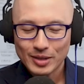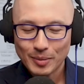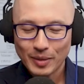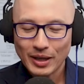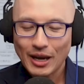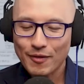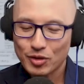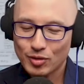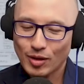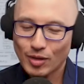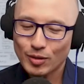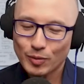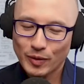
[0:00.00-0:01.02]
Something I've
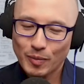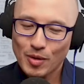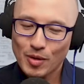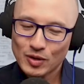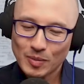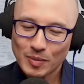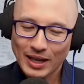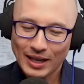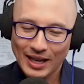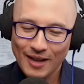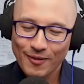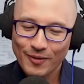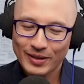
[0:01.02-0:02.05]
struggled with most of my
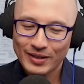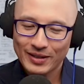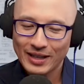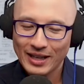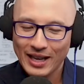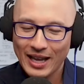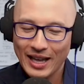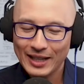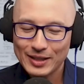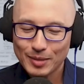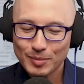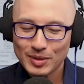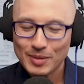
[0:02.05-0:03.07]
life, and
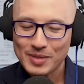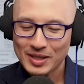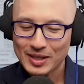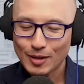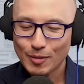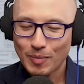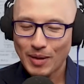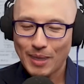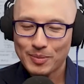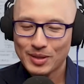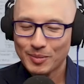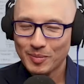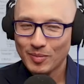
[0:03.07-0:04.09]
sometimes it still
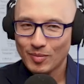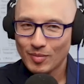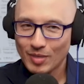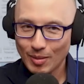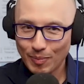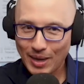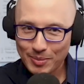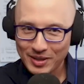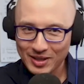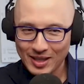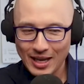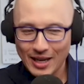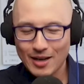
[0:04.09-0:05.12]
pops
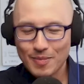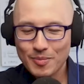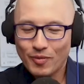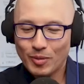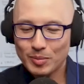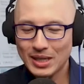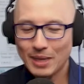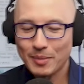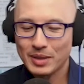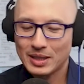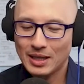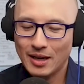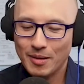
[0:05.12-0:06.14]
its head up from
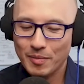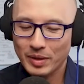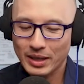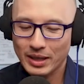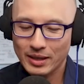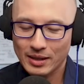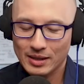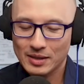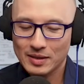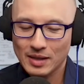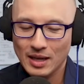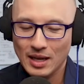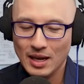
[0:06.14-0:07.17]
time to time,
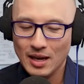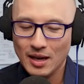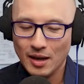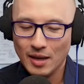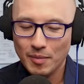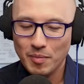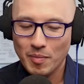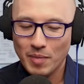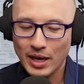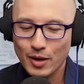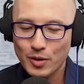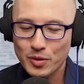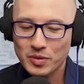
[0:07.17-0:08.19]
is
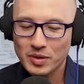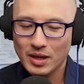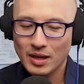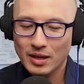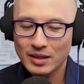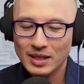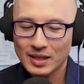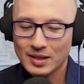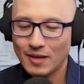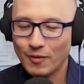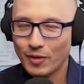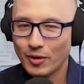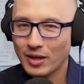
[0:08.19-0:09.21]
my own
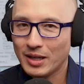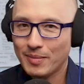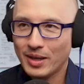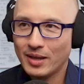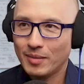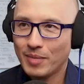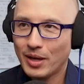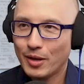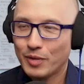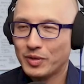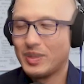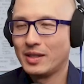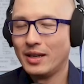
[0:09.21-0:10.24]
discomfort in my
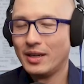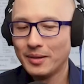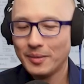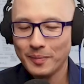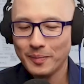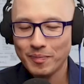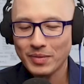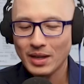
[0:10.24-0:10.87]
own skin.